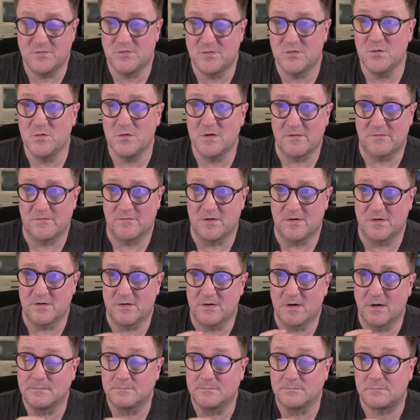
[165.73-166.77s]
two different
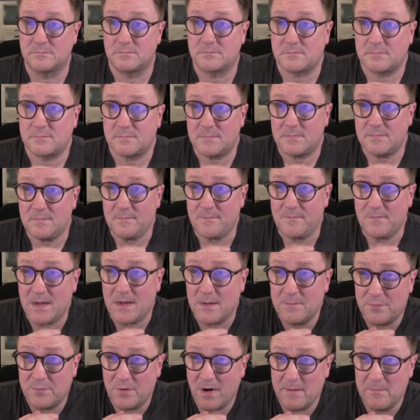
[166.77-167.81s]

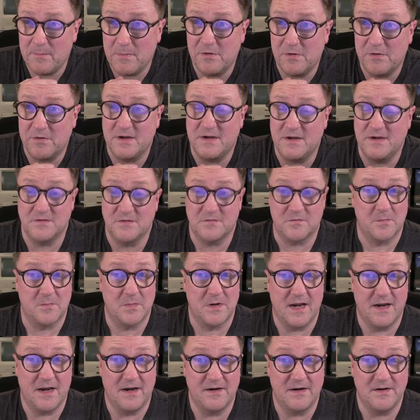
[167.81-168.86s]
primary keys from the
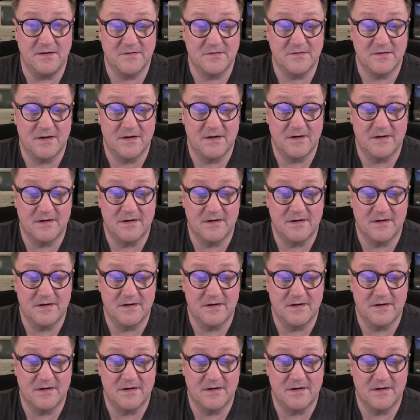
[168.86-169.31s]
80s.